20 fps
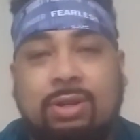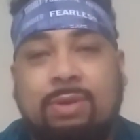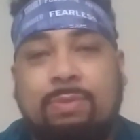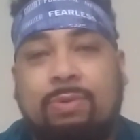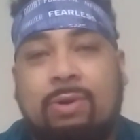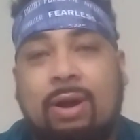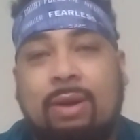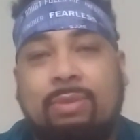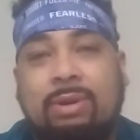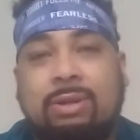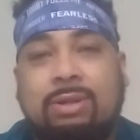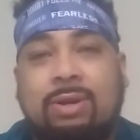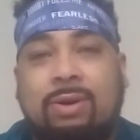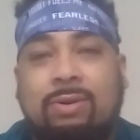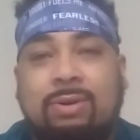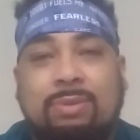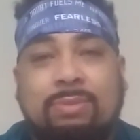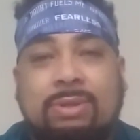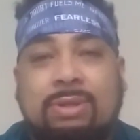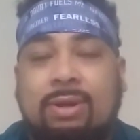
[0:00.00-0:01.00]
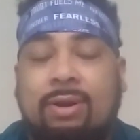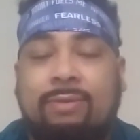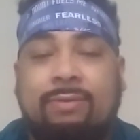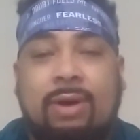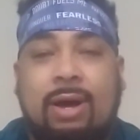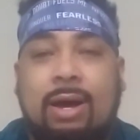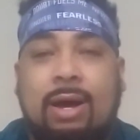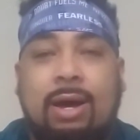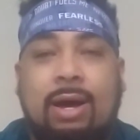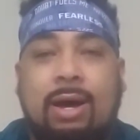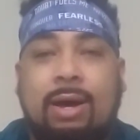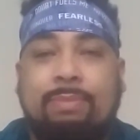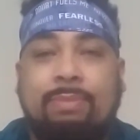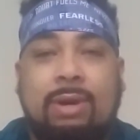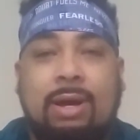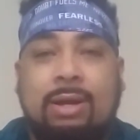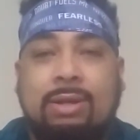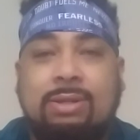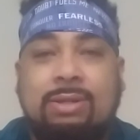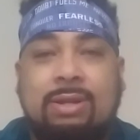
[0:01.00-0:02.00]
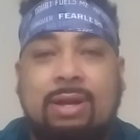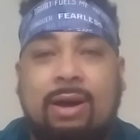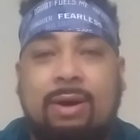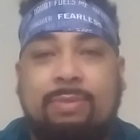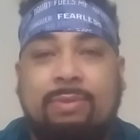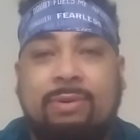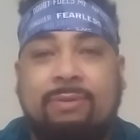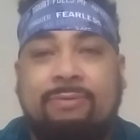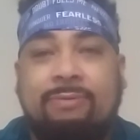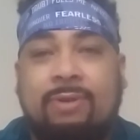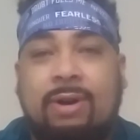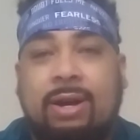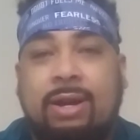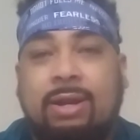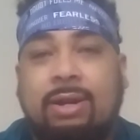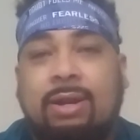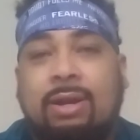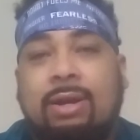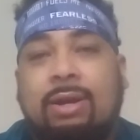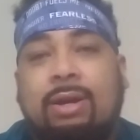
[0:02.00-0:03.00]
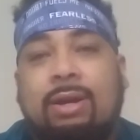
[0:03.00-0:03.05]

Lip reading: he probably told himself, I'm not stopping a fight.